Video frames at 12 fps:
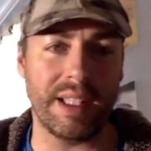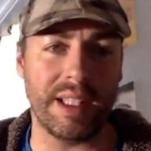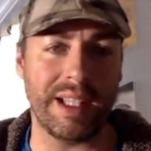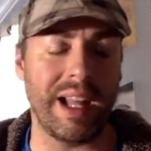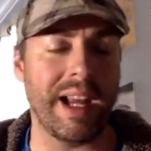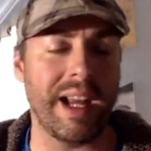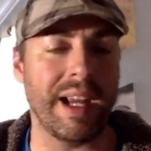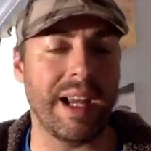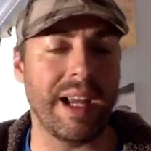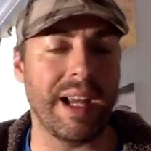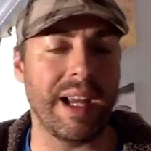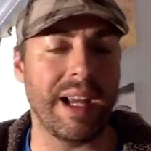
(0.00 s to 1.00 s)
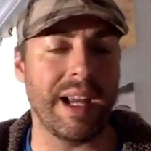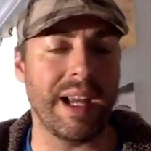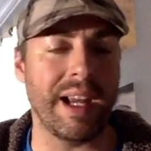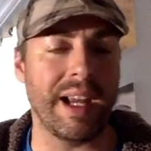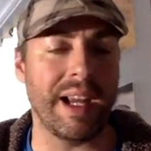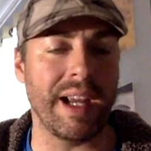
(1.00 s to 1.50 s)
online, what they were
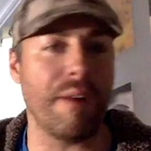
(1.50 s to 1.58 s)
going for.